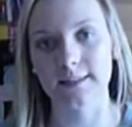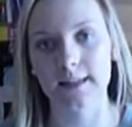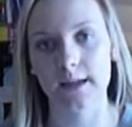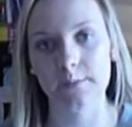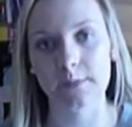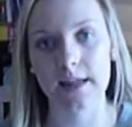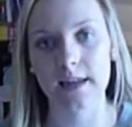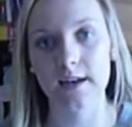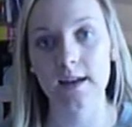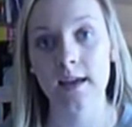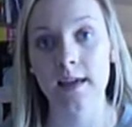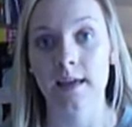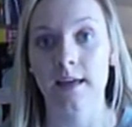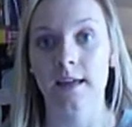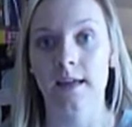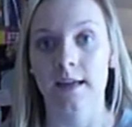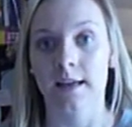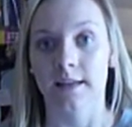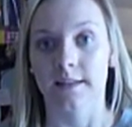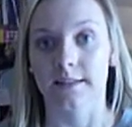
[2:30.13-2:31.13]
I'm in
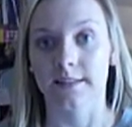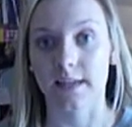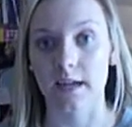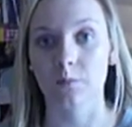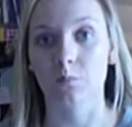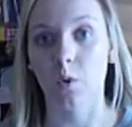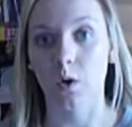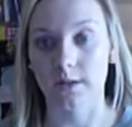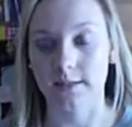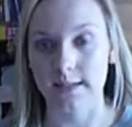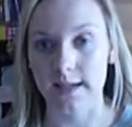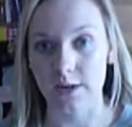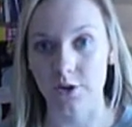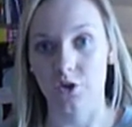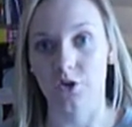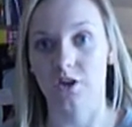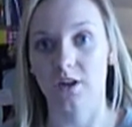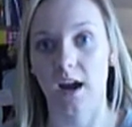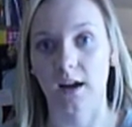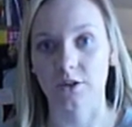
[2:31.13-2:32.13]
Skidmore's
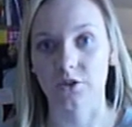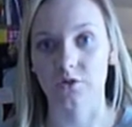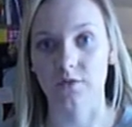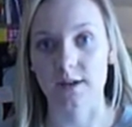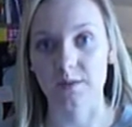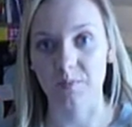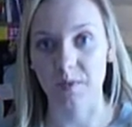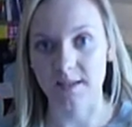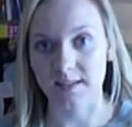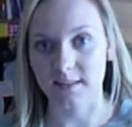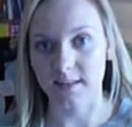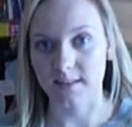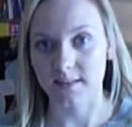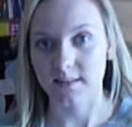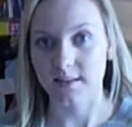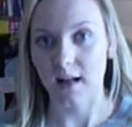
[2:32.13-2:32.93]
introductory business